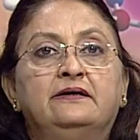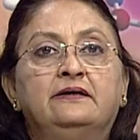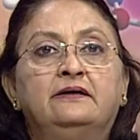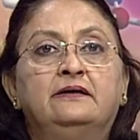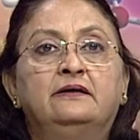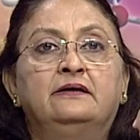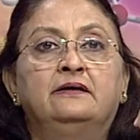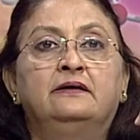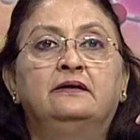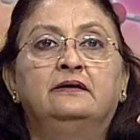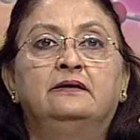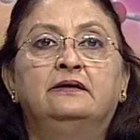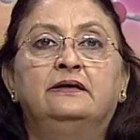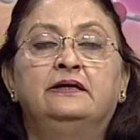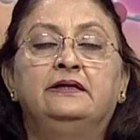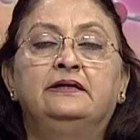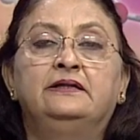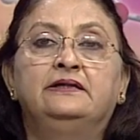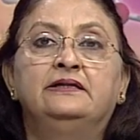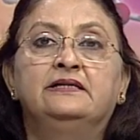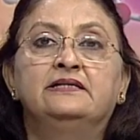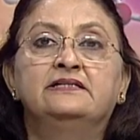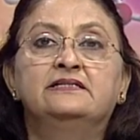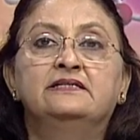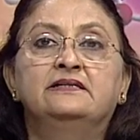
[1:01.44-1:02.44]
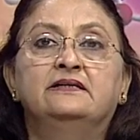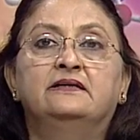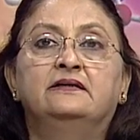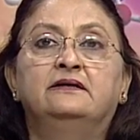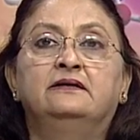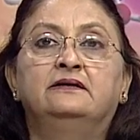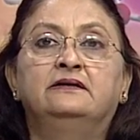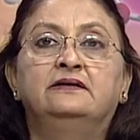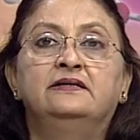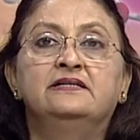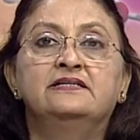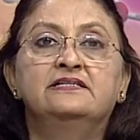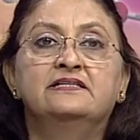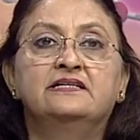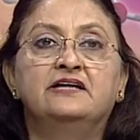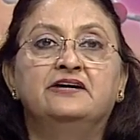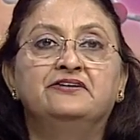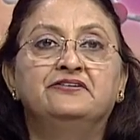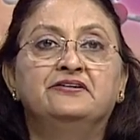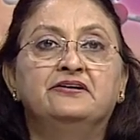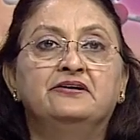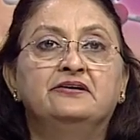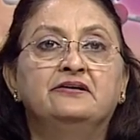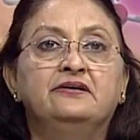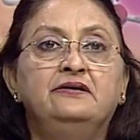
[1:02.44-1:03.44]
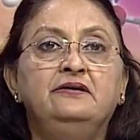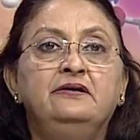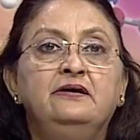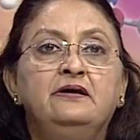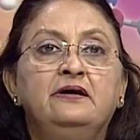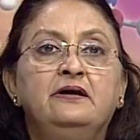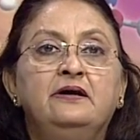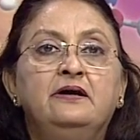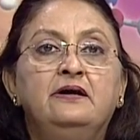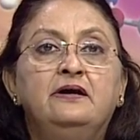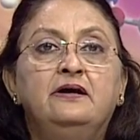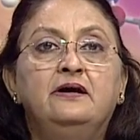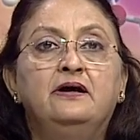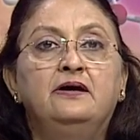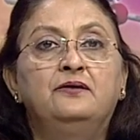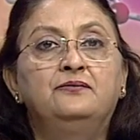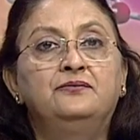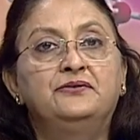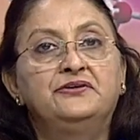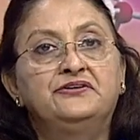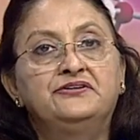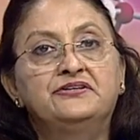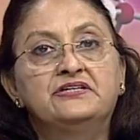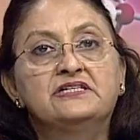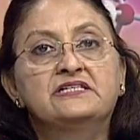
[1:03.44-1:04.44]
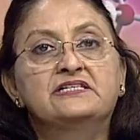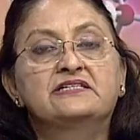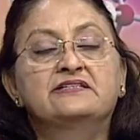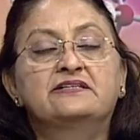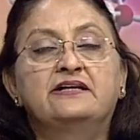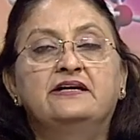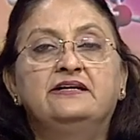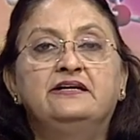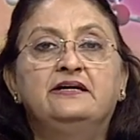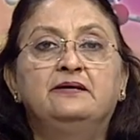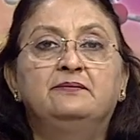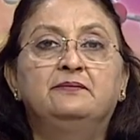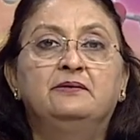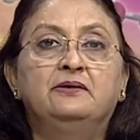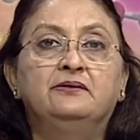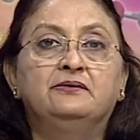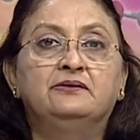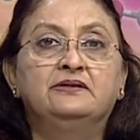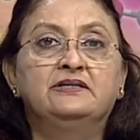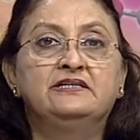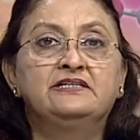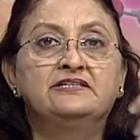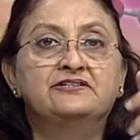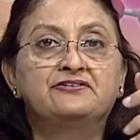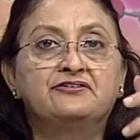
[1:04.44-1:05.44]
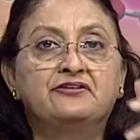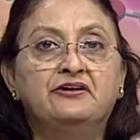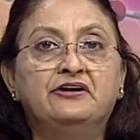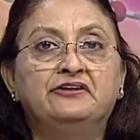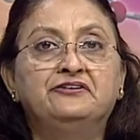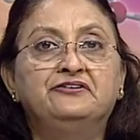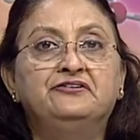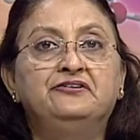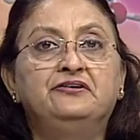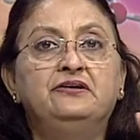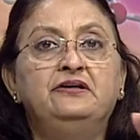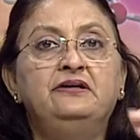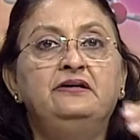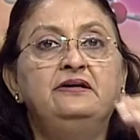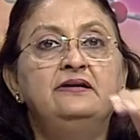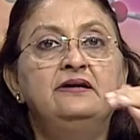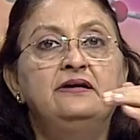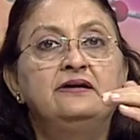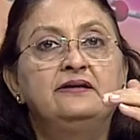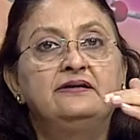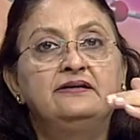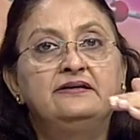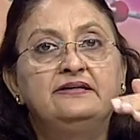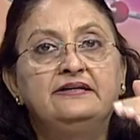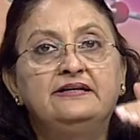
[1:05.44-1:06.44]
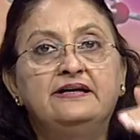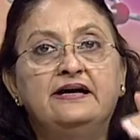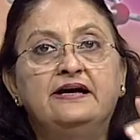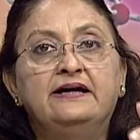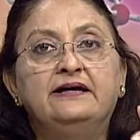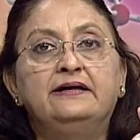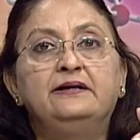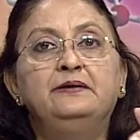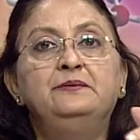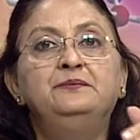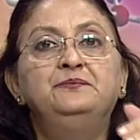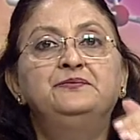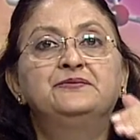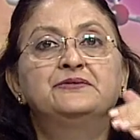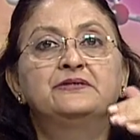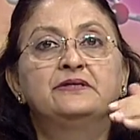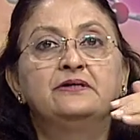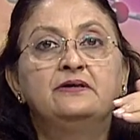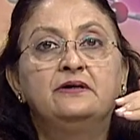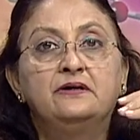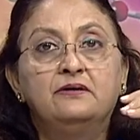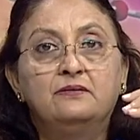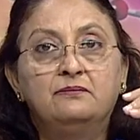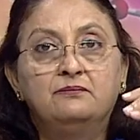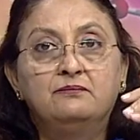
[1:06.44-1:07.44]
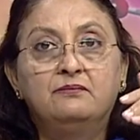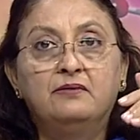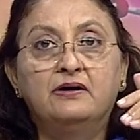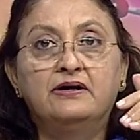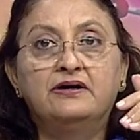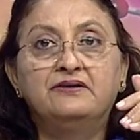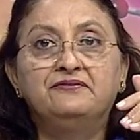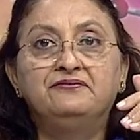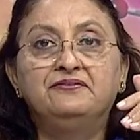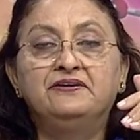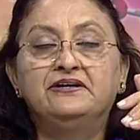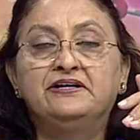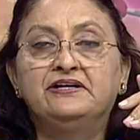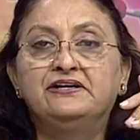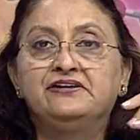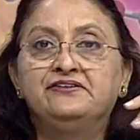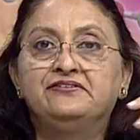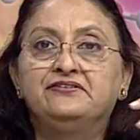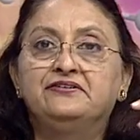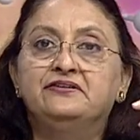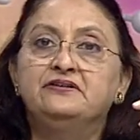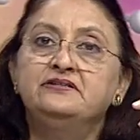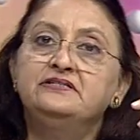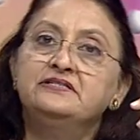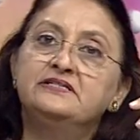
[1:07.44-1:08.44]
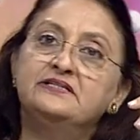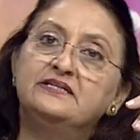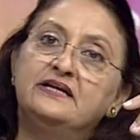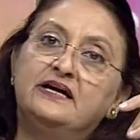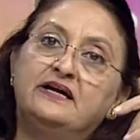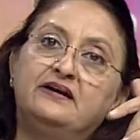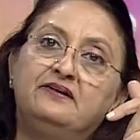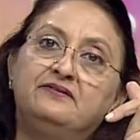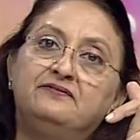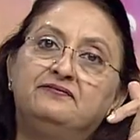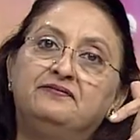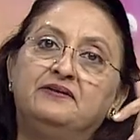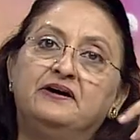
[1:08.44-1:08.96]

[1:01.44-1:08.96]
uh, in this uh, discussion, uh, we shall study about the structure, types, modifications and